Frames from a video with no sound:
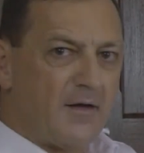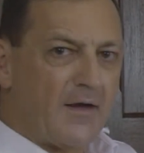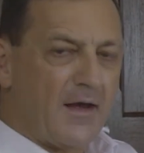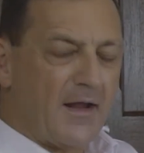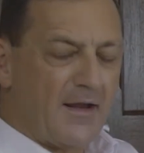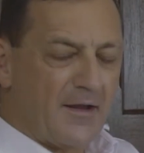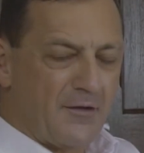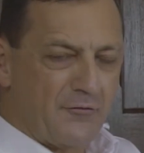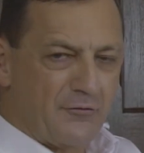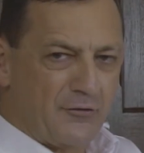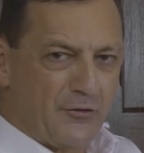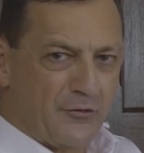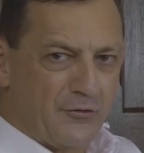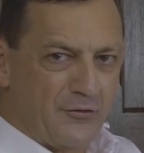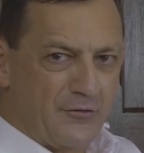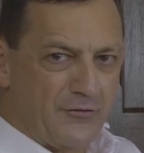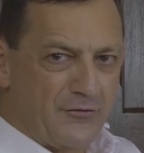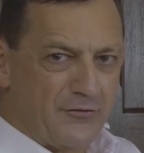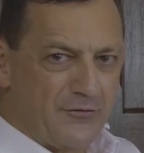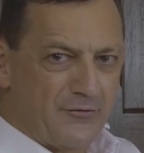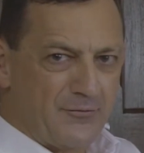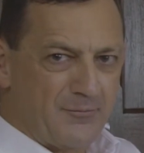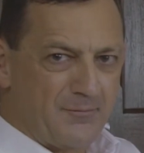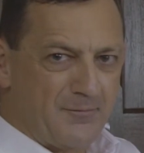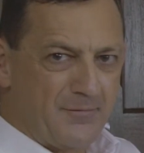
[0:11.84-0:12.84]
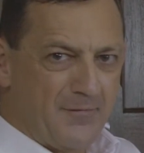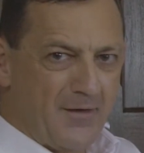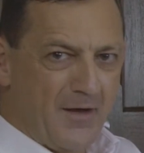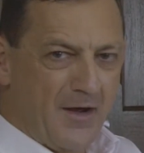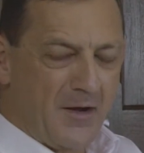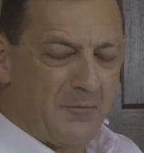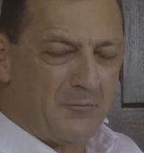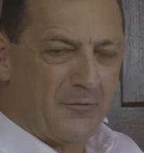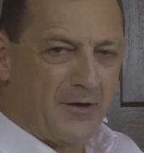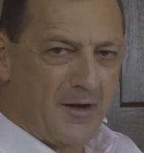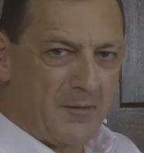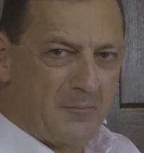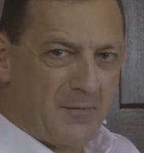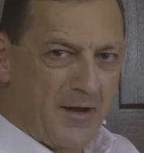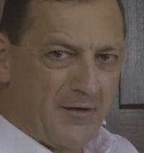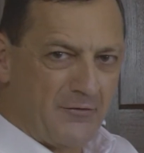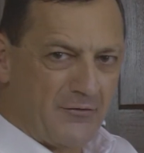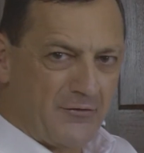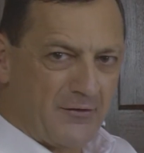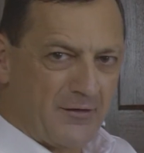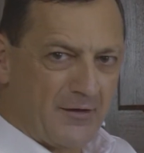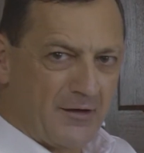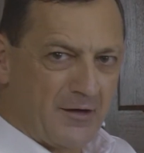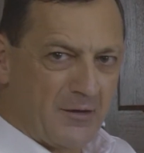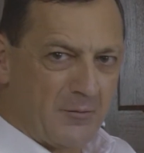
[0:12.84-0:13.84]
Hello viewers, I'm Ray
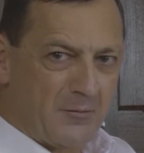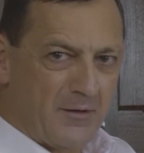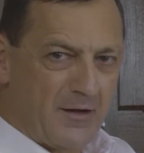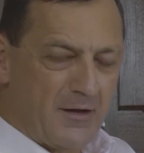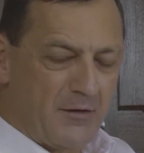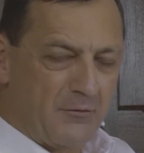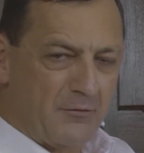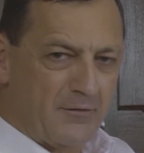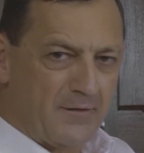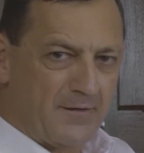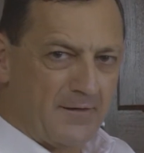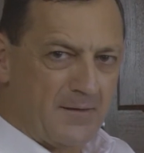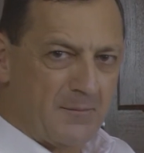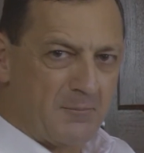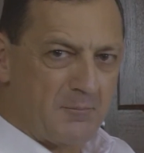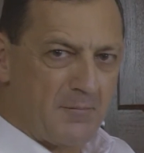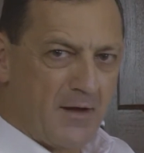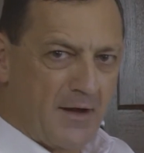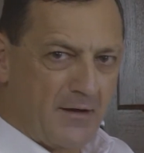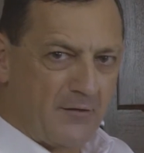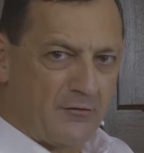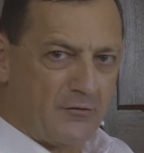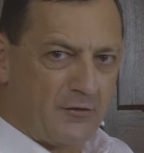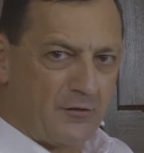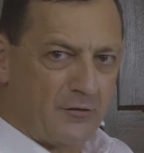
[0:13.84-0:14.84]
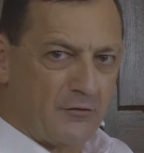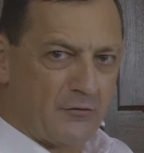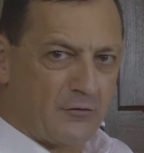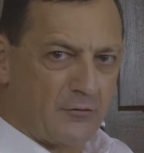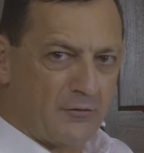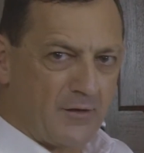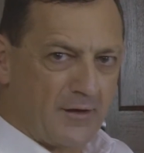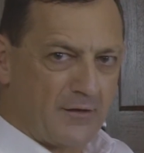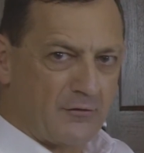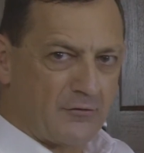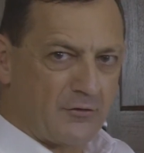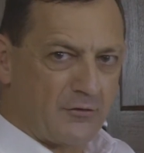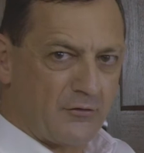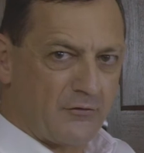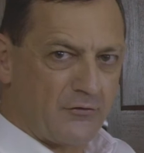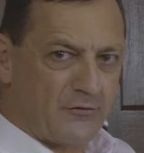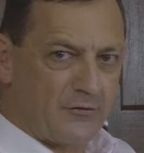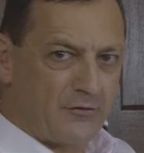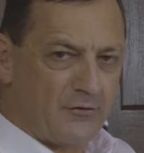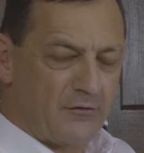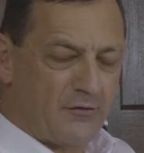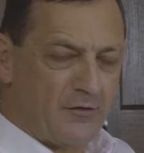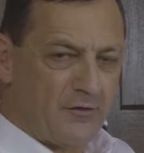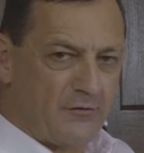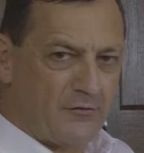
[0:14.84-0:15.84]
Massey and I'm here with the Managing Director of
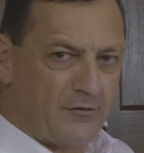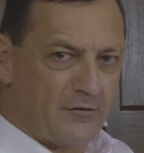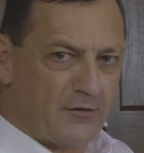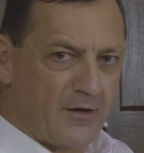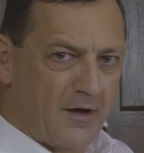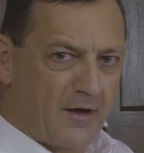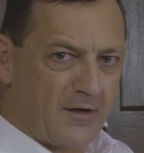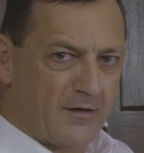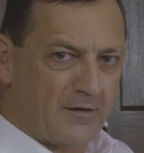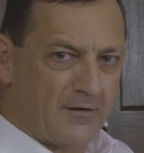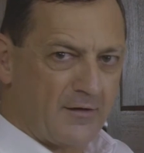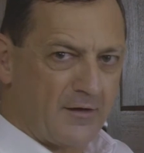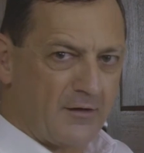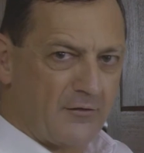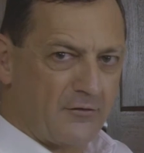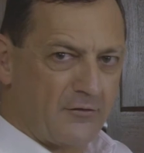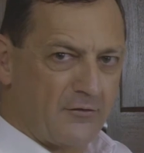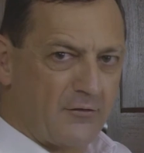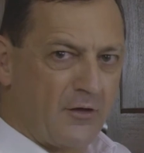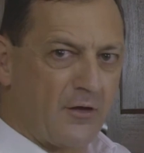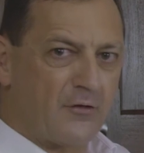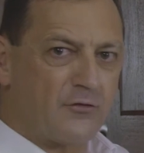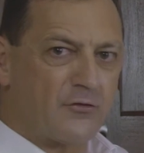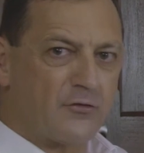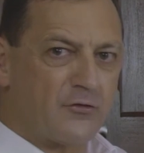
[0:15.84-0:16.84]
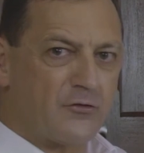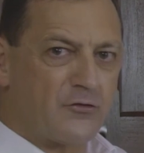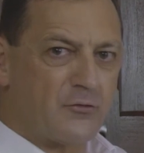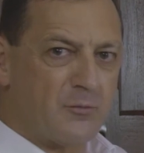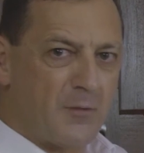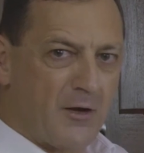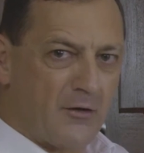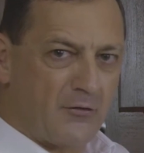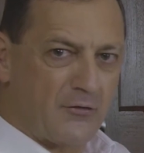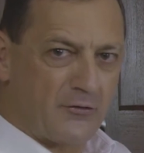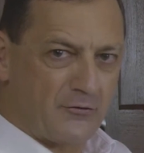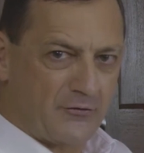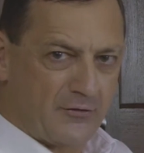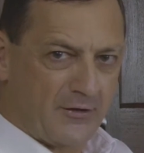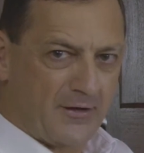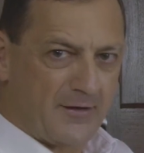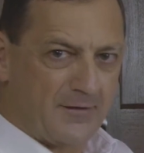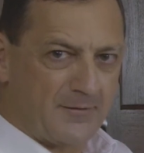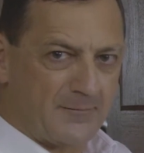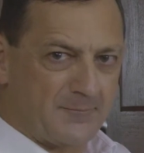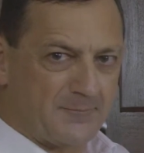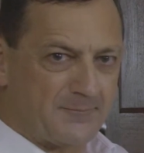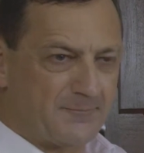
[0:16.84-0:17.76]
Strategic Architects, Nigel Schmalkuche.